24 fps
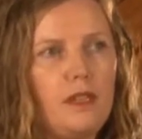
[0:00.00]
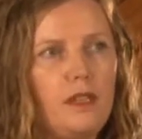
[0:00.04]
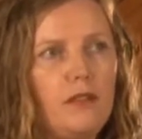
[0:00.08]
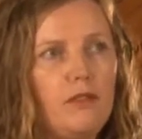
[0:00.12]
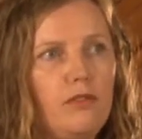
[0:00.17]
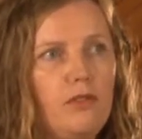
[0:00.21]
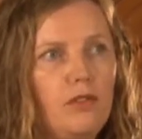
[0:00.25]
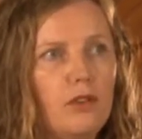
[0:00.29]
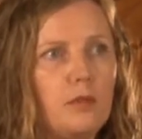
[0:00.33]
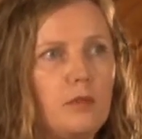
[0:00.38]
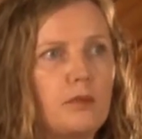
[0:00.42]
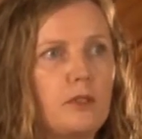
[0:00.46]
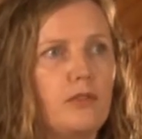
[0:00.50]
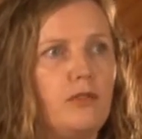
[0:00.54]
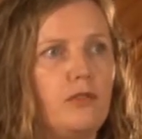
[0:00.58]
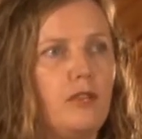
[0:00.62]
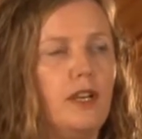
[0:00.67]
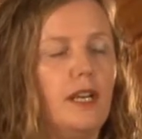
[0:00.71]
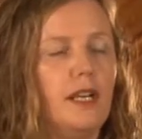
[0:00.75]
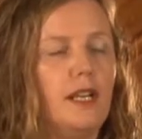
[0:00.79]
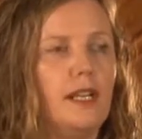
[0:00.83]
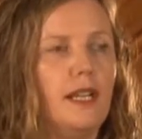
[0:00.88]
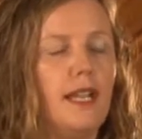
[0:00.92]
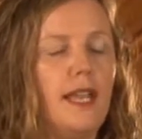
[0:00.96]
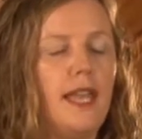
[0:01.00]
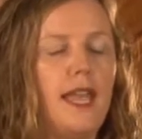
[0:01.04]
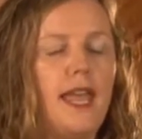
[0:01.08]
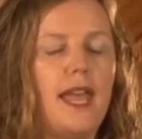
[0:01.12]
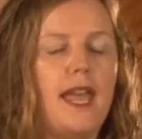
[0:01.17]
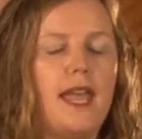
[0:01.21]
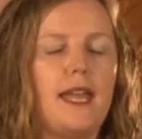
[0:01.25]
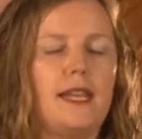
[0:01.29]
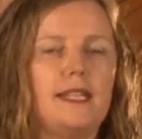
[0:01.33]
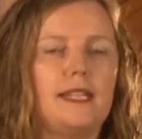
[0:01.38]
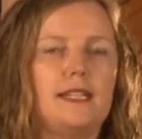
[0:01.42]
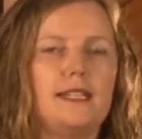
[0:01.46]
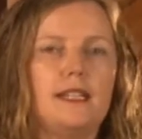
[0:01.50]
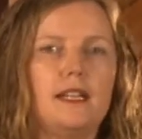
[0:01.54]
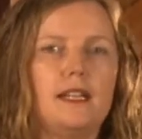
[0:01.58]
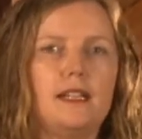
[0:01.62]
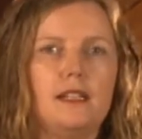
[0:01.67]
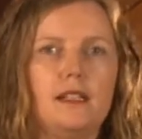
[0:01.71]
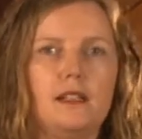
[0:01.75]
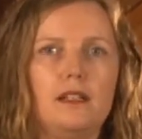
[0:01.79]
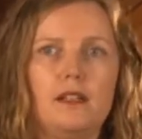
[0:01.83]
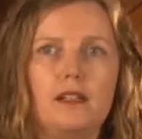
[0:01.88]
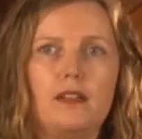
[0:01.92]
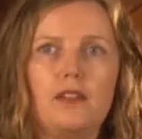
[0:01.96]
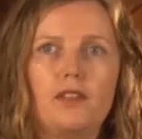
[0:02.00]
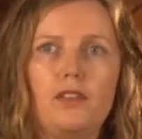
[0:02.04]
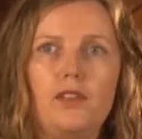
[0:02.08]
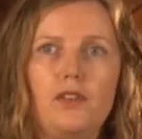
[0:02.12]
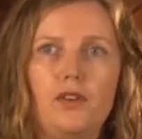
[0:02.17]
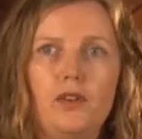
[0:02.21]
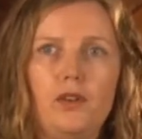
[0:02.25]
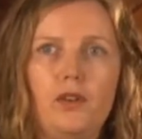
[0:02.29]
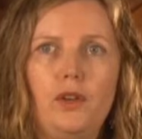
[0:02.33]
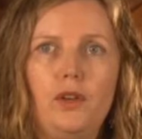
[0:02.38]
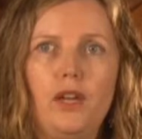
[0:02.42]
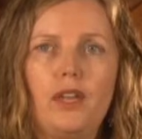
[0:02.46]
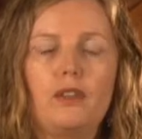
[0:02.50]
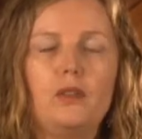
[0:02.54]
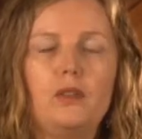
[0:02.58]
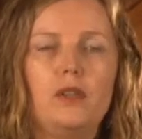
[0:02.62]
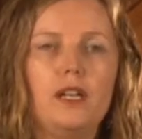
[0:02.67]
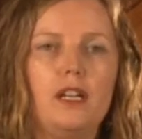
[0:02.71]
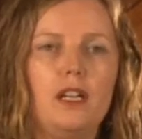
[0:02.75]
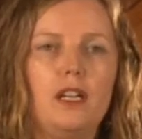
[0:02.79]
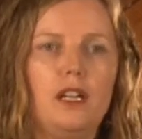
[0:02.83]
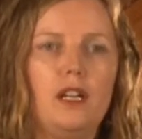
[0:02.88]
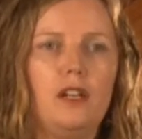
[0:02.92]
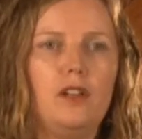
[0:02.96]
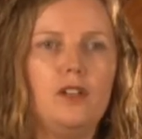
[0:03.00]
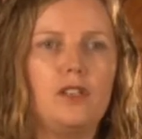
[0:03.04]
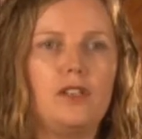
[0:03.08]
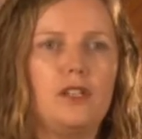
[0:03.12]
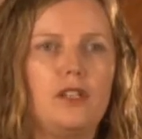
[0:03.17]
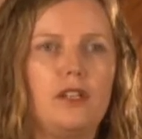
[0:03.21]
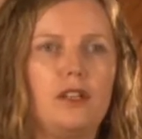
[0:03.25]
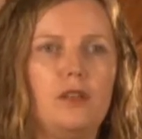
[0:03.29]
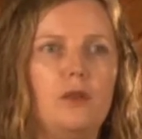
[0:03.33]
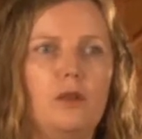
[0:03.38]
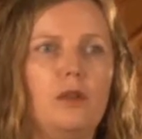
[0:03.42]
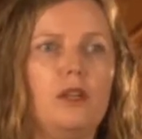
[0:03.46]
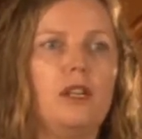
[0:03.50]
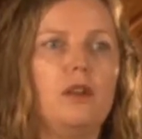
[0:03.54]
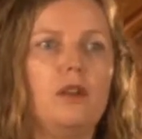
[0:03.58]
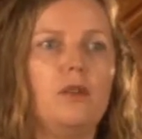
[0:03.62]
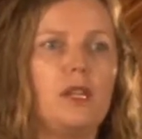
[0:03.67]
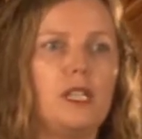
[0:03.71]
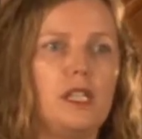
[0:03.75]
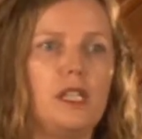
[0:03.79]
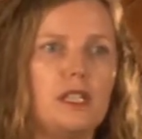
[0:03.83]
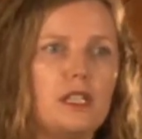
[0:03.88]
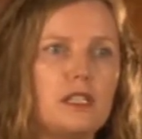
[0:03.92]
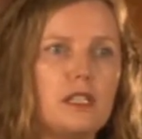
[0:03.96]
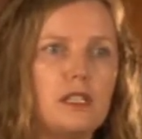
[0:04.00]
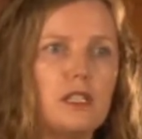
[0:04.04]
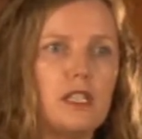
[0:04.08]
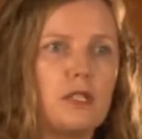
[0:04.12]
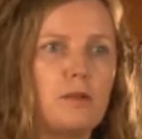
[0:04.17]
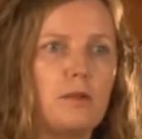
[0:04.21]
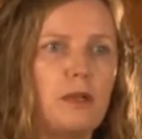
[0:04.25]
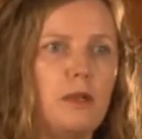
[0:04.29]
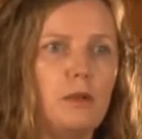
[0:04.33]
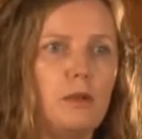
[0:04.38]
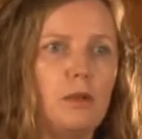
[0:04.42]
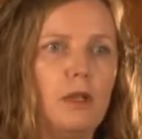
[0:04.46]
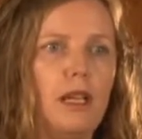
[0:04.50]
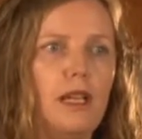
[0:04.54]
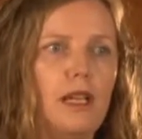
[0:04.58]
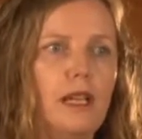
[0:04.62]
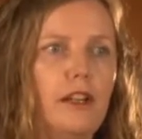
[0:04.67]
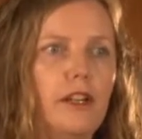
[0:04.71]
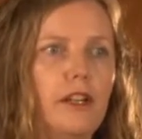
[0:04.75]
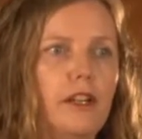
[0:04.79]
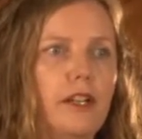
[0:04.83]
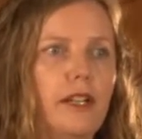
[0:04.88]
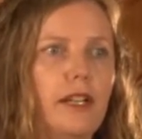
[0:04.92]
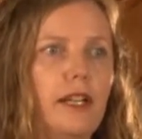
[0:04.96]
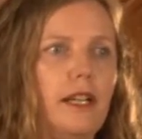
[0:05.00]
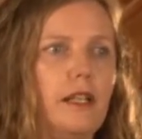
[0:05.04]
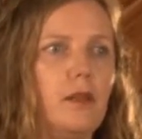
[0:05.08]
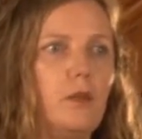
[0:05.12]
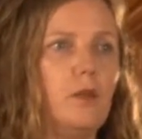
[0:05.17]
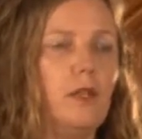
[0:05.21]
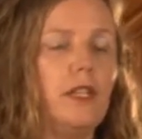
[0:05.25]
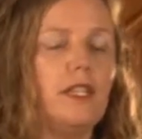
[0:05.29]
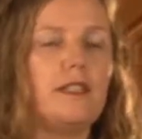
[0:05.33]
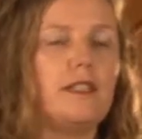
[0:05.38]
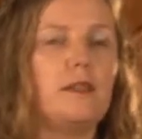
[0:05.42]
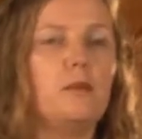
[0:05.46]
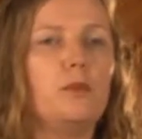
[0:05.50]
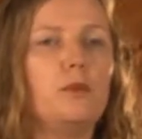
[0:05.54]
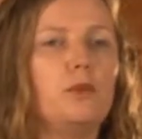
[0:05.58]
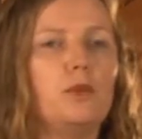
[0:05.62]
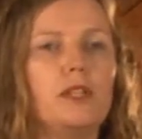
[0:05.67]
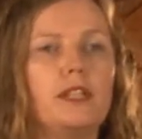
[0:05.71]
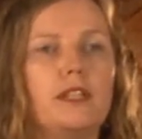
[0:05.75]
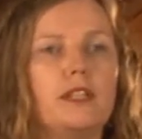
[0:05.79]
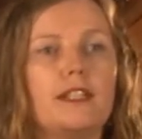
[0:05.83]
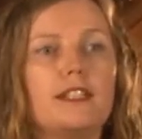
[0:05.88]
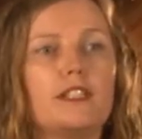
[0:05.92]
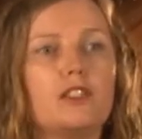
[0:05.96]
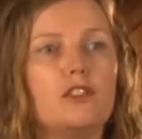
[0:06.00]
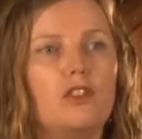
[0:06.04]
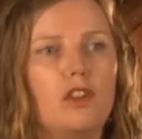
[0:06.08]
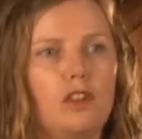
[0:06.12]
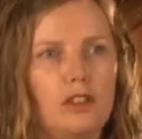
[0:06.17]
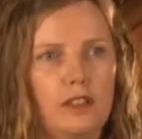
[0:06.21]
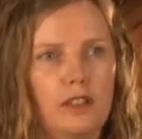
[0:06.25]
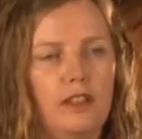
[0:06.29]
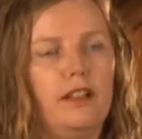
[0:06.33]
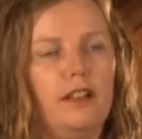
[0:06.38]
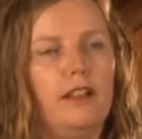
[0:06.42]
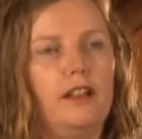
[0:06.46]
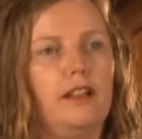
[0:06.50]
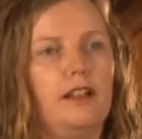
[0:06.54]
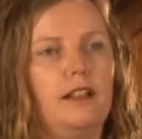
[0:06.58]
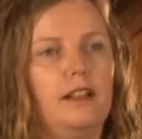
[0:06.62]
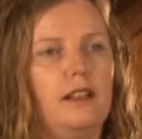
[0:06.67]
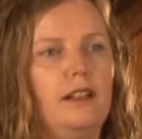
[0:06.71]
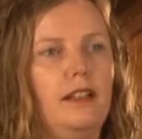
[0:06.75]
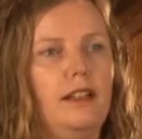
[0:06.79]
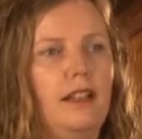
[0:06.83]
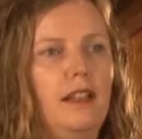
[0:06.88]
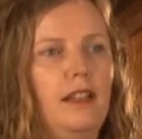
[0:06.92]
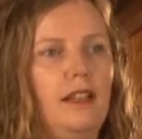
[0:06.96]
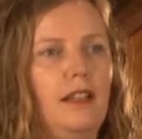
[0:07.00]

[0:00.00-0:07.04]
forms of art, and is that through ethnoarchaeology, working with indigenous people, I learned that what is important is not the art.